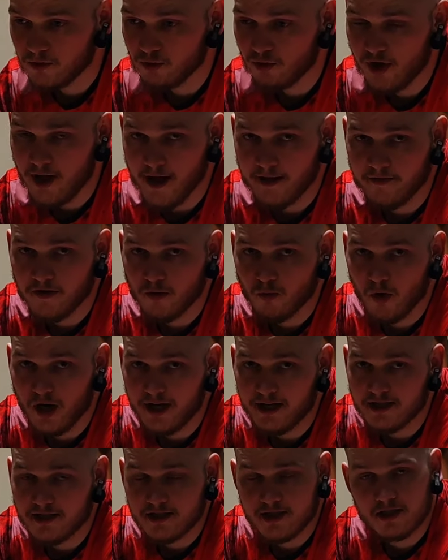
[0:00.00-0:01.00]
do heavy
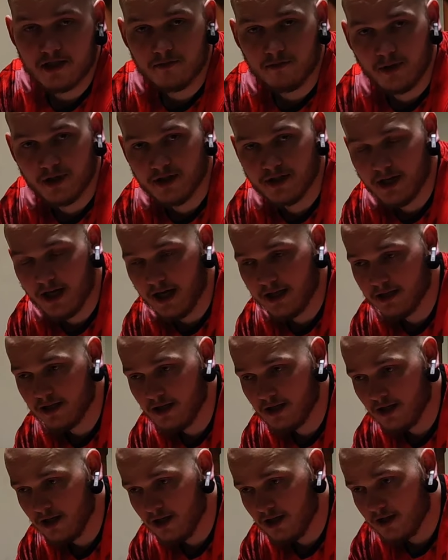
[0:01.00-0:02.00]
weights, but
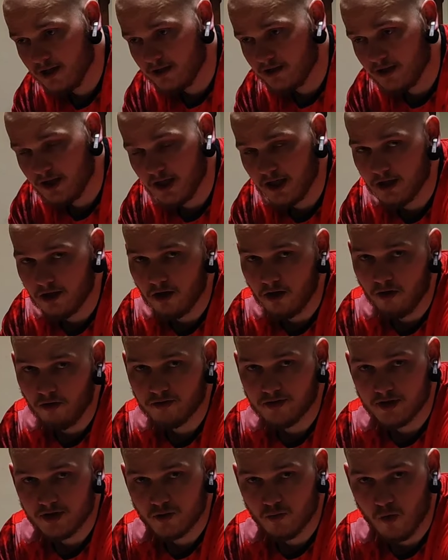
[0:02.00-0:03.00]
then
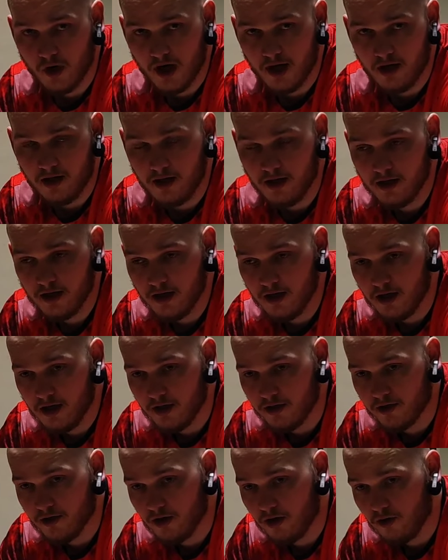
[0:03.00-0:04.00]
deload as well,
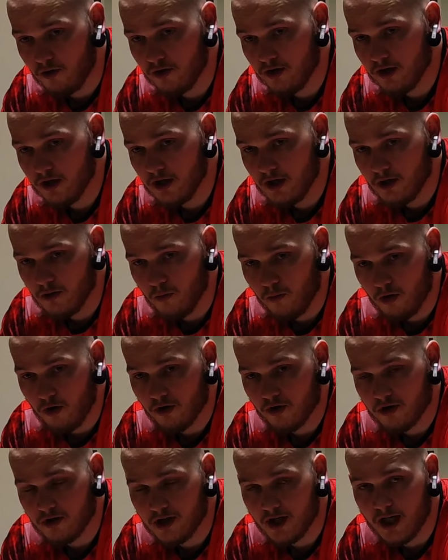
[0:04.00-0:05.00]
you know,
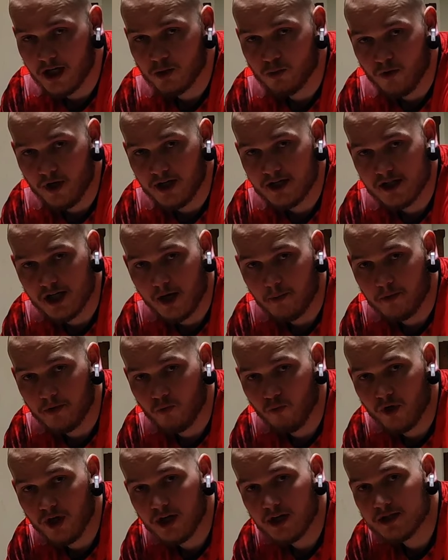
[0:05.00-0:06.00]
work light weights
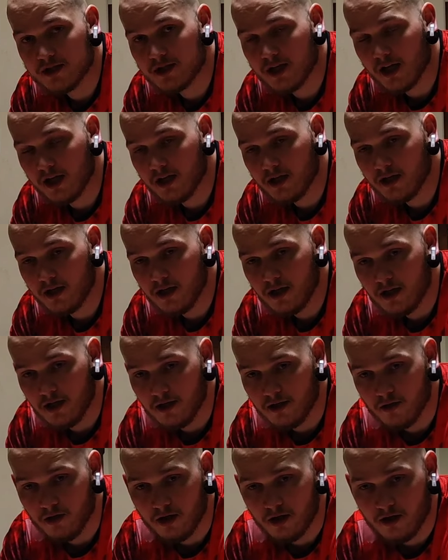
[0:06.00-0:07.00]
couple weeks, then
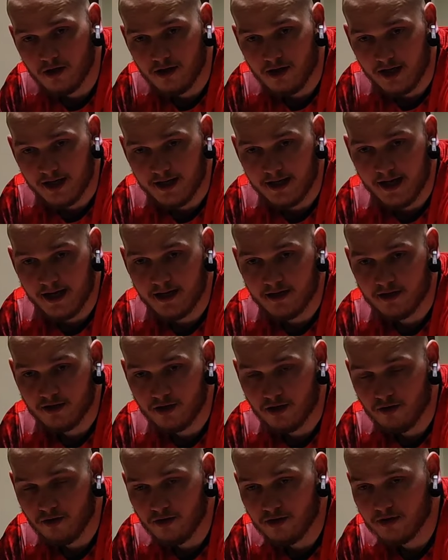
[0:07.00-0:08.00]
again, you
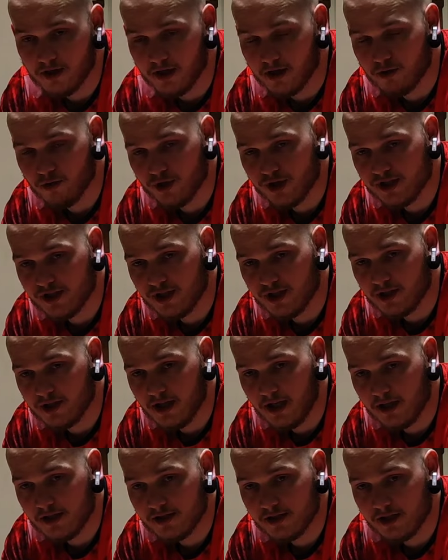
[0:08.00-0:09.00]
know, increase the
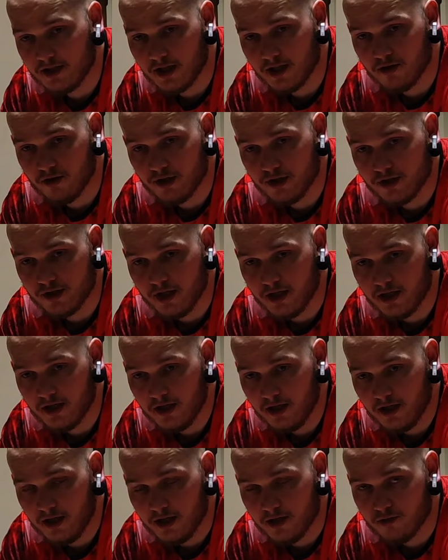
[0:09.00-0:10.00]
intensity,
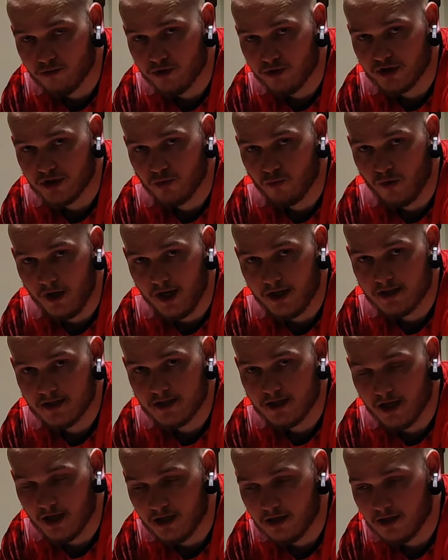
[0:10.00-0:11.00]
increase the
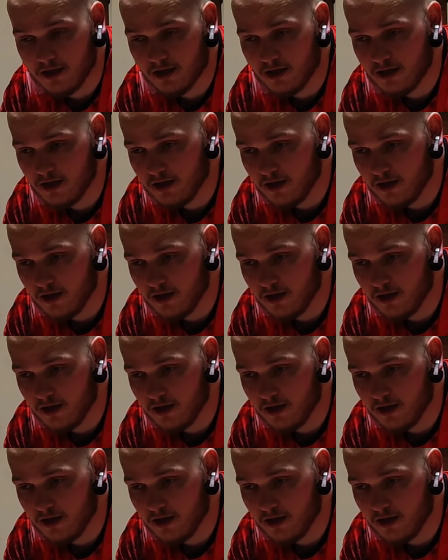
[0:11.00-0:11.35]
weights, and